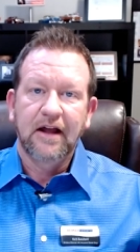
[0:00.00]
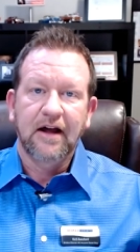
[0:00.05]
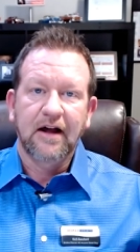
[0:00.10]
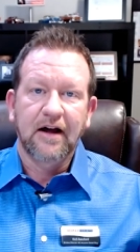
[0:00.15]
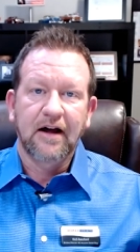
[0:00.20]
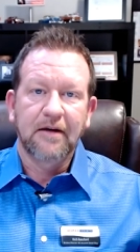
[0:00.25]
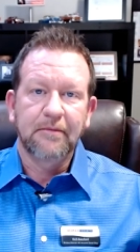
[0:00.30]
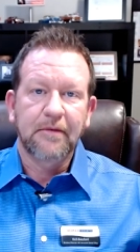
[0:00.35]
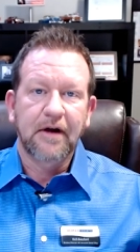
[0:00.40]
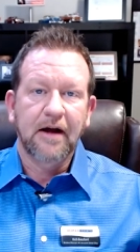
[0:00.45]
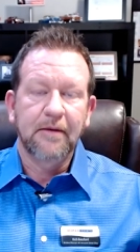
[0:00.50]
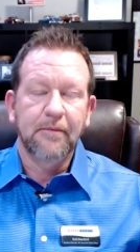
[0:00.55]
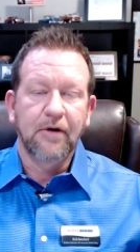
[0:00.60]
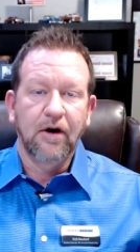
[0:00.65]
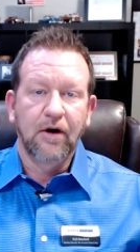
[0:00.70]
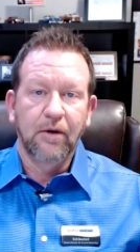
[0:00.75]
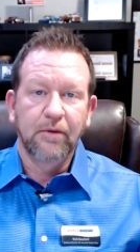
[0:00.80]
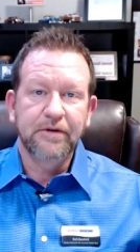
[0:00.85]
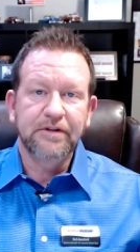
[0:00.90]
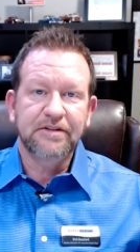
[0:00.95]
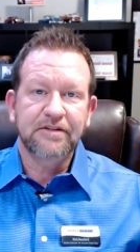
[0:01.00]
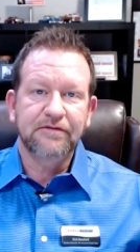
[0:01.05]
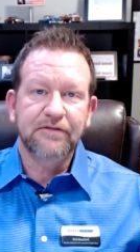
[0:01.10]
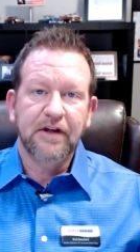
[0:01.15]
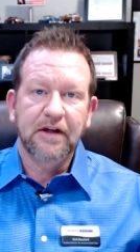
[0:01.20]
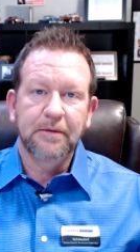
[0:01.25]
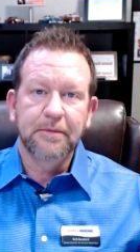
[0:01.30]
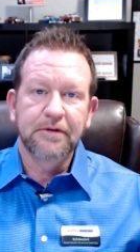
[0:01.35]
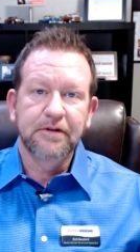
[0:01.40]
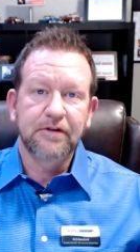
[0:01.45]
um, I'm always
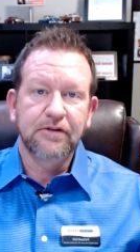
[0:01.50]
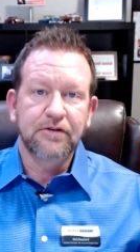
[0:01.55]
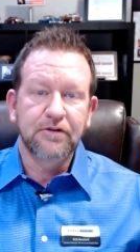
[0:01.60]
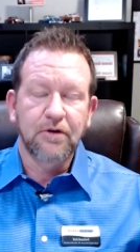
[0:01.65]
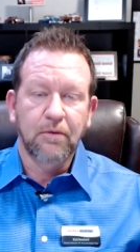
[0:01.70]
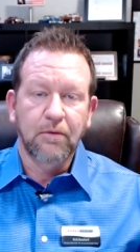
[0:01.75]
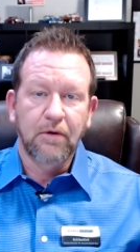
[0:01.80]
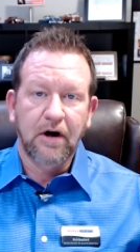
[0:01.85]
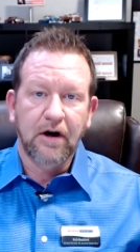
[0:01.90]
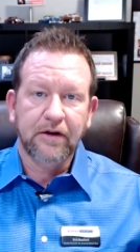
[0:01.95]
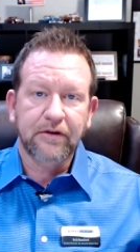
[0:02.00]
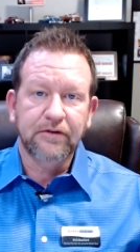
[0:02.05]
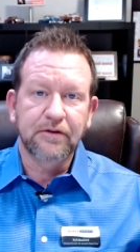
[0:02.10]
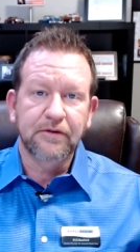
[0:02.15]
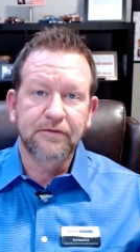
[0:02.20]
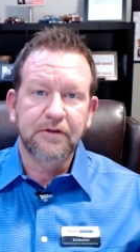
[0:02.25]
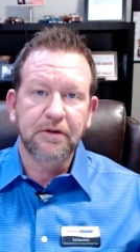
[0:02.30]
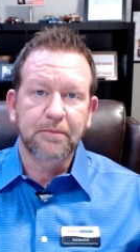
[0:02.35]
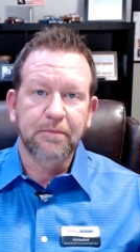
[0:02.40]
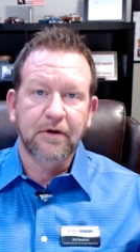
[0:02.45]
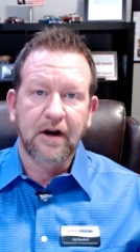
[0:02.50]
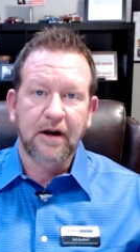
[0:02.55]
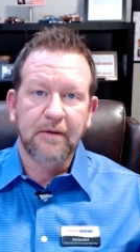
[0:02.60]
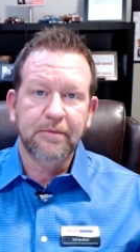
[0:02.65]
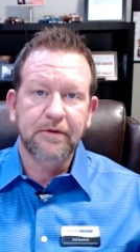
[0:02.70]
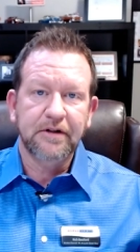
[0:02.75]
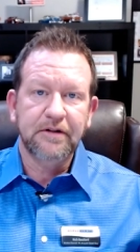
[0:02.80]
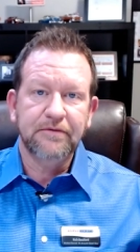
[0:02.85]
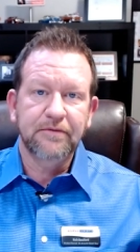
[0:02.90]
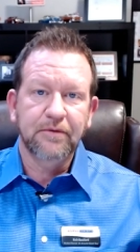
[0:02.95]
available to do a walkthrough of your
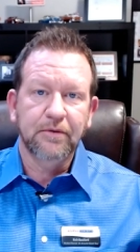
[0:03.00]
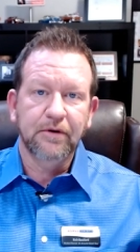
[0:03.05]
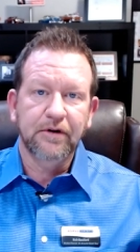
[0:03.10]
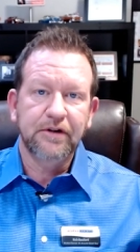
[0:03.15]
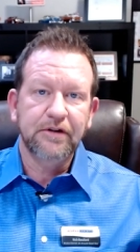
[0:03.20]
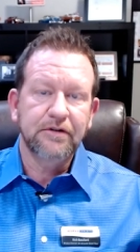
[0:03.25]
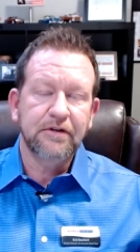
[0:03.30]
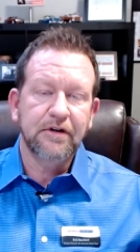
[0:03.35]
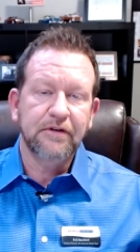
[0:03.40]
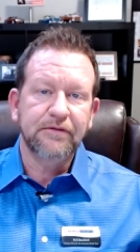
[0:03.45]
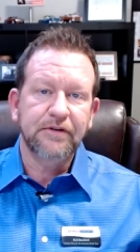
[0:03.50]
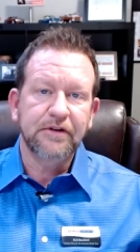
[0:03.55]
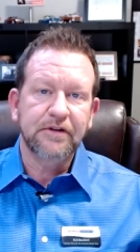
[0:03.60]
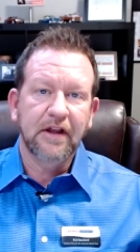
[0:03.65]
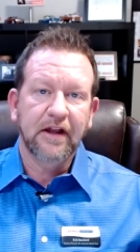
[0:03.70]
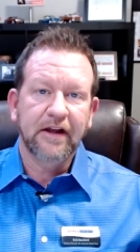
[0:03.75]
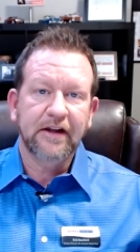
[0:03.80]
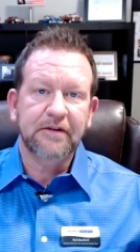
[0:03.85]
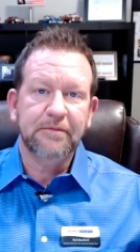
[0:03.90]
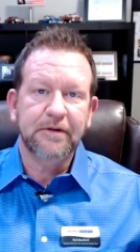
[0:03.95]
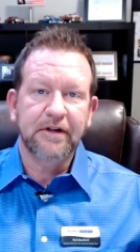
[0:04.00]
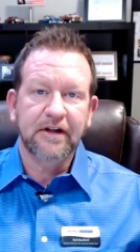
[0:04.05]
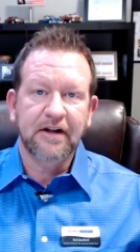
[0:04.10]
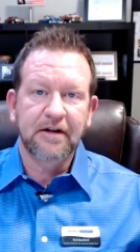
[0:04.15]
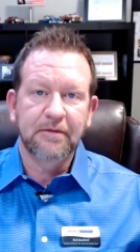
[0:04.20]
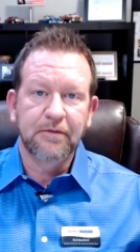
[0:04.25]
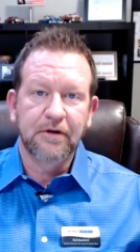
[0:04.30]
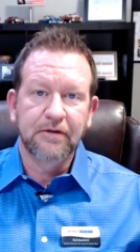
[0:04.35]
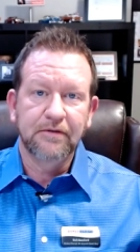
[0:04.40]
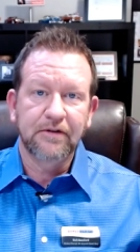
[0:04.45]
property for you if you'd like me to
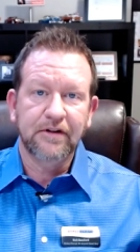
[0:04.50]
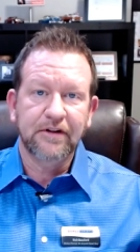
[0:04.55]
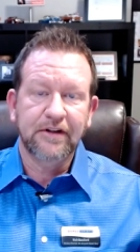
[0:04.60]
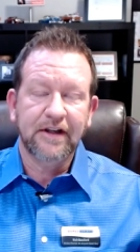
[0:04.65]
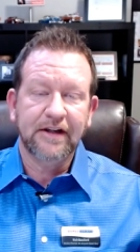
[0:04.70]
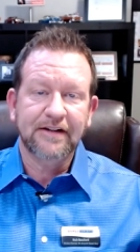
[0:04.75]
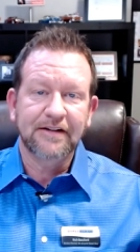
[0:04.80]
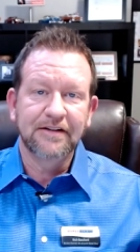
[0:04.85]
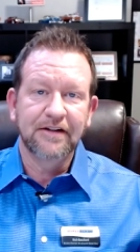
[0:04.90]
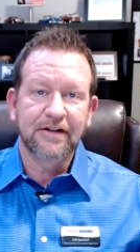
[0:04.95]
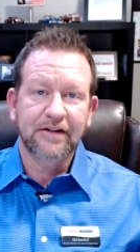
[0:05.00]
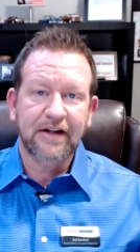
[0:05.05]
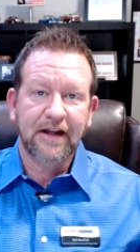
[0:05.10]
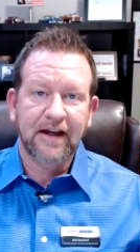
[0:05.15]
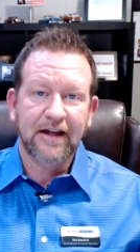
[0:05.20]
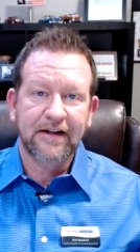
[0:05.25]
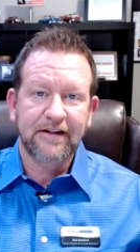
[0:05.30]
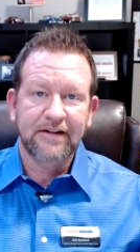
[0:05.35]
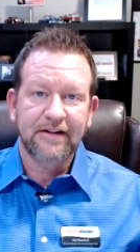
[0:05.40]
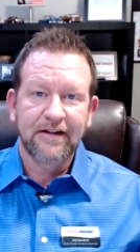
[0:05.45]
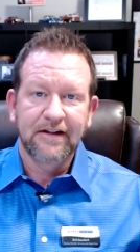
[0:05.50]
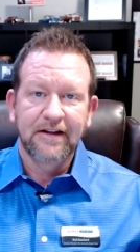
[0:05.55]
come over and take a look at it.